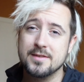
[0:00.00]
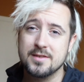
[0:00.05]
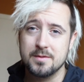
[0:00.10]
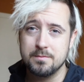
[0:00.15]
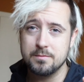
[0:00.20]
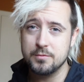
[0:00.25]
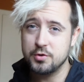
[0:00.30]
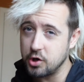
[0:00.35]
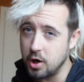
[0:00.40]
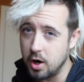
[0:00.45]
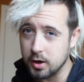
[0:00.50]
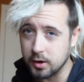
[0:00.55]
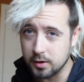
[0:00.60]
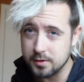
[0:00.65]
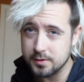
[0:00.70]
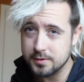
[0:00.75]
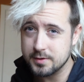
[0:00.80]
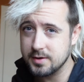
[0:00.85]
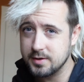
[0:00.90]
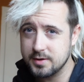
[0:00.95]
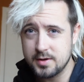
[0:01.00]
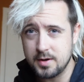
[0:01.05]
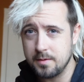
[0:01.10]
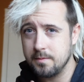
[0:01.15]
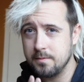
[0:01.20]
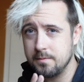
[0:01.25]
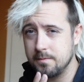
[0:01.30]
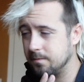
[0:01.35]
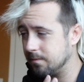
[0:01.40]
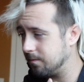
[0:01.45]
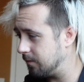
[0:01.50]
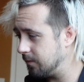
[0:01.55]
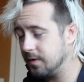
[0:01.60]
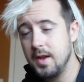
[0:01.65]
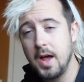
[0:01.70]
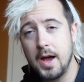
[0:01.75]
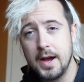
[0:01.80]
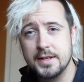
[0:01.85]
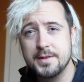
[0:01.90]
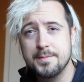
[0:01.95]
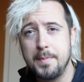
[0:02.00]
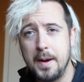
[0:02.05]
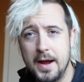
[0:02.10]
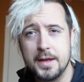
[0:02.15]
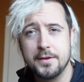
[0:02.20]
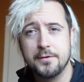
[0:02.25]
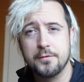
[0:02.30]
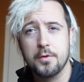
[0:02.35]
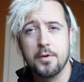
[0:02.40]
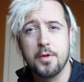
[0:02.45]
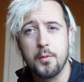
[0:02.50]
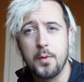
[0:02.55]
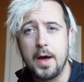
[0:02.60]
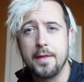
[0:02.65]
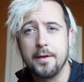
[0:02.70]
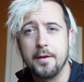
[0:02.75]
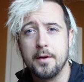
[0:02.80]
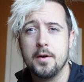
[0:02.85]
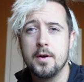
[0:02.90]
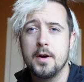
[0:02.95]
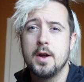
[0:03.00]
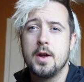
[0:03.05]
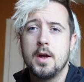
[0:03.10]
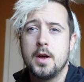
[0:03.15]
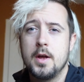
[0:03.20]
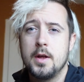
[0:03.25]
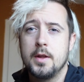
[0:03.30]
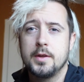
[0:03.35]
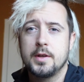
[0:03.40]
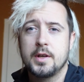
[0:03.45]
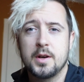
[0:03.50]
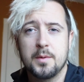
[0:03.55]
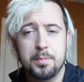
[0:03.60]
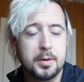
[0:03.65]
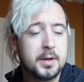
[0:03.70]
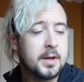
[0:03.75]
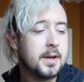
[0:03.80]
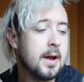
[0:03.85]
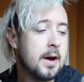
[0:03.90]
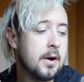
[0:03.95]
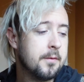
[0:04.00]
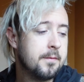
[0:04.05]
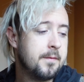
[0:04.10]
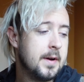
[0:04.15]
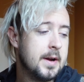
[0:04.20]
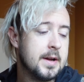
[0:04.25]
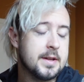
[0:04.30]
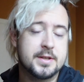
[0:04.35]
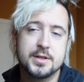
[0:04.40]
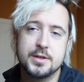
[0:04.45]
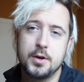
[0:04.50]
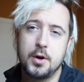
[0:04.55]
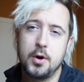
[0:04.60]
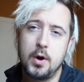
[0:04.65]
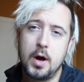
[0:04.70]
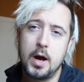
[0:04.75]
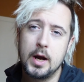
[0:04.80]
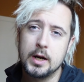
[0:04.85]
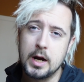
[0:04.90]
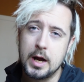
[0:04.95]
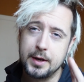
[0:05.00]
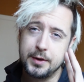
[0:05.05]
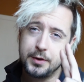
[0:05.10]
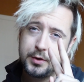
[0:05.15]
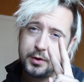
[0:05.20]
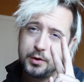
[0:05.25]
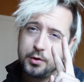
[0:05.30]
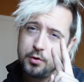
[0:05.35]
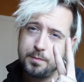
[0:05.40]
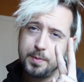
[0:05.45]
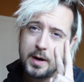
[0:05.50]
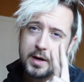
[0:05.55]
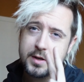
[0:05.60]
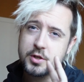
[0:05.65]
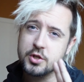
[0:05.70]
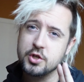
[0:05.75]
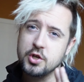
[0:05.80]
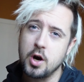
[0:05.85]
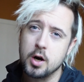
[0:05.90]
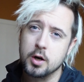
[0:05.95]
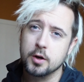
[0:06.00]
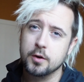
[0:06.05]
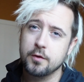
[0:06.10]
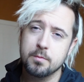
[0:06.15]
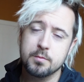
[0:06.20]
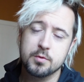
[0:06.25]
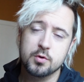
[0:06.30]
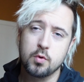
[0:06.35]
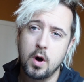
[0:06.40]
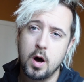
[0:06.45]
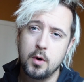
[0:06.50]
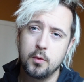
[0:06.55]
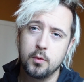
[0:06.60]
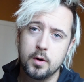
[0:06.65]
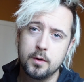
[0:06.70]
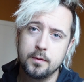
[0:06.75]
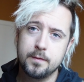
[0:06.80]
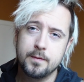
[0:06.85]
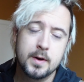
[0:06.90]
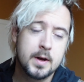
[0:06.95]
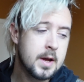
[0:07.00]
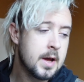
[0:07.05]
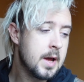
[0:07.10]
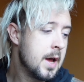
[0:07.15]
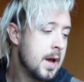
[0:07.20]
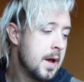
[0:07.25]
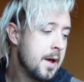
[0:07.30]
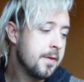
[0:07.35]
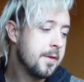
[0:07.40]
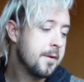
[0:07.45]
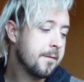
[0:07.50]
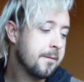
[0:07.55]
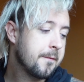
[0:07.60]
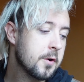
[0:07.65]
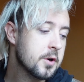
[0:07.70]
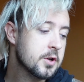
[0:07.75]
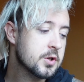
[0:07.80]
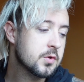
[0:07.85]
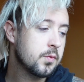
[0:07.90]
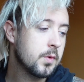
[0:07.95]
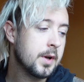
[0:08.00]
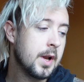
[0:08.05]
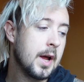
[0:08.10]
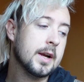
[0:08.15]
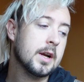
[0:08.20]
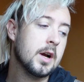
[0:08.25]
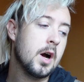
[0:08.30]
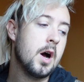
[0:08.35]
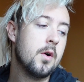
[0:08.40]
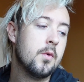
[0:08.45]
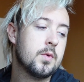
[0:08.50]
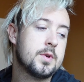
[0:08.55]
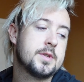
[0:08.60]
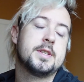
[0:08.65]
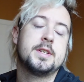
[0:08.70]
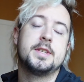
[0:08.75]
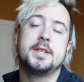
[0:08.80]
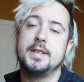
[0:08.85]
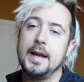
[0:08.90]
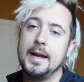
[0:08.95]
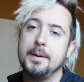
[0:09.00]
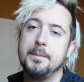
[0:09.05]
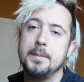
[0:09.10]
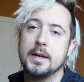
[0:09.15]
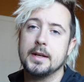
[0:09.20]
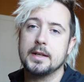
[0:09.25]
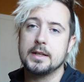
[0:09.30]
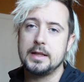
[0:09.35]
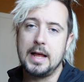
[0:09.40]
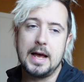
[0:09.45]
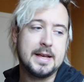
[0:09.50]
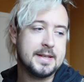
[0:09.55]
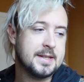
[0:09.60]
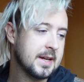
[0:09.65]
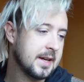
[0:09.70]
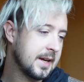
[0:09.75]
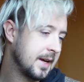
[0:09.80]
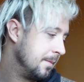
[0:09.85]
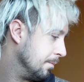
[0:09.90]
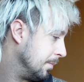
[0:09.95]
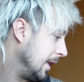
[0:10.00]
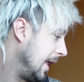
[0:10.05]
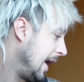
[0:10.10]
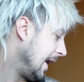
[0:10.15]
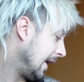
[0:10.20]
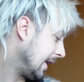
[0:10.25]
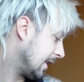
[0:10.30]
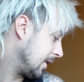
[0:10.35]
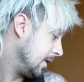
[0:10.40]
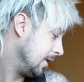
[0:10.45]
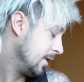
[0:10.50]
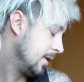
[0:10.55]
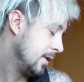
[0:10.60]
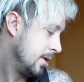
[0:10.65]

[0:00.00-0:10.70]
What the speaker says: some joggers, some nice pants for the weather to complete an outfit. So I got 2 pairs of joggers from Squat Wolf. The first one I got was the Statement Classic in black.